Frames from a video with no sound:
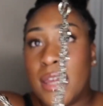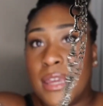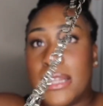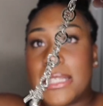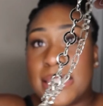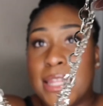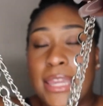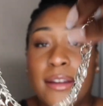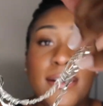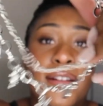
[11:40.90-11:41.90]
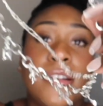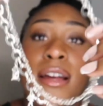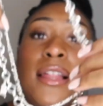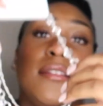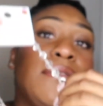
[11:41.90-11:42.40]
and it's layered
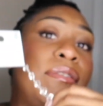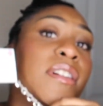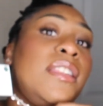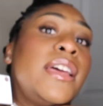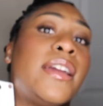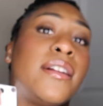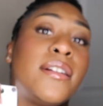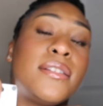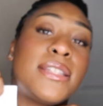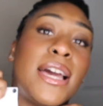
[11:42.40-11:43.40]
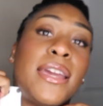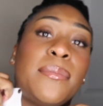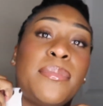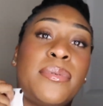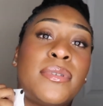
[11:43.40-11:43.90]
i look for a layered
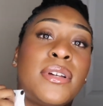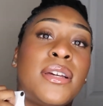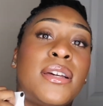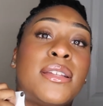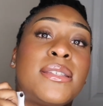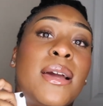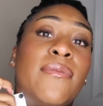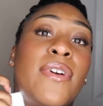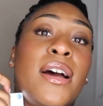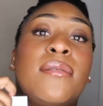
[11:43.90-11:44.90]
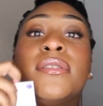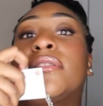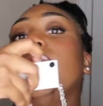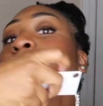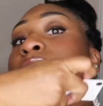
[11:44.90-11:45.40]
type type vibe it's
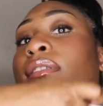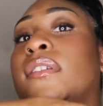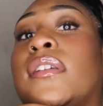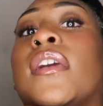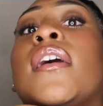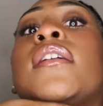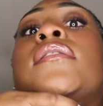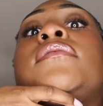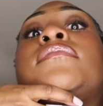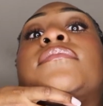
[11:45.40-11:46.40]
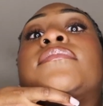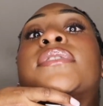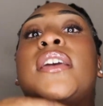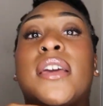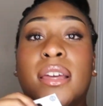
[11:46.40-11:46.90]
cute
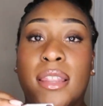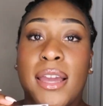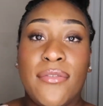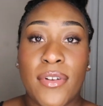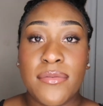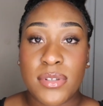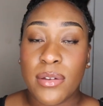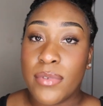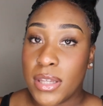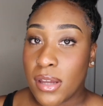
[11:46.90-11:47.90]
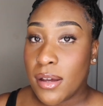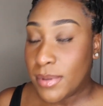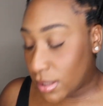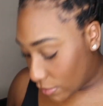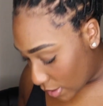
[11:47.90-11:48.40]
like forever 21 y'all
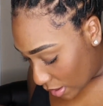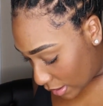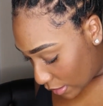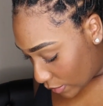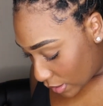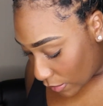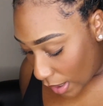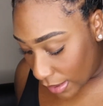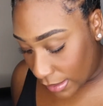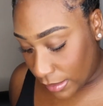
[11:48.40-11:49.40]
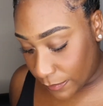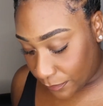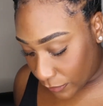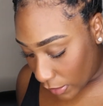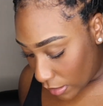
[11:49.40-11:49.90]
be doing y'all thing with the quality
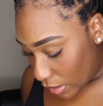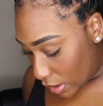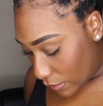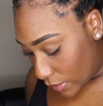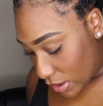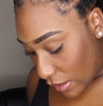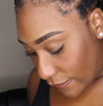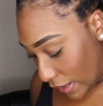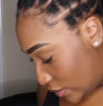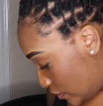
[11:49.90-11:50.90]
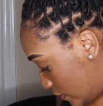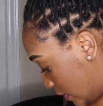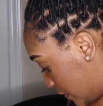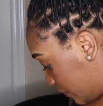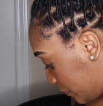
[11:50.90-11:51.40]
with y'all fake
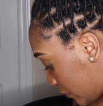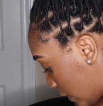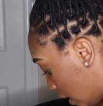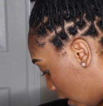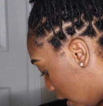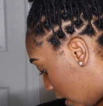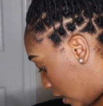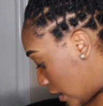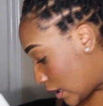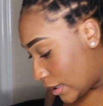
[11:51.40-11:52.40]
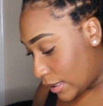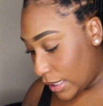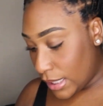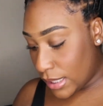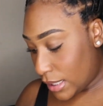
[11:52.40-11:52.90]
jewelry and
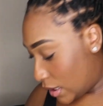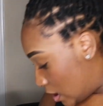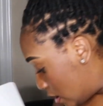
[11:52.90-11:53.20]
then